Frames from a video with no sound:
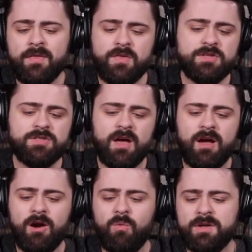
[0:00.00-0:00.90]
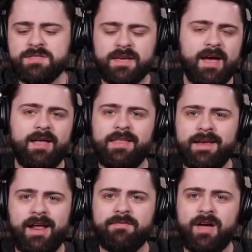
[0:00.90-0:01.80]
These are ones that Kelly
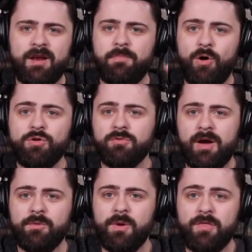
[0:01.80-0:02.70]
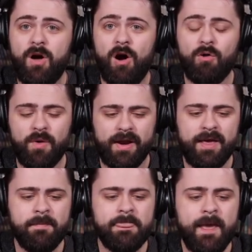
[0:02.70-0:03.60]
and I have kind of poked around with
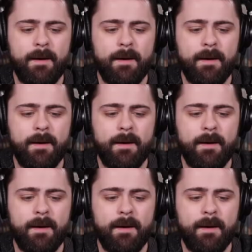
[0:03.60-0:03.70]
already,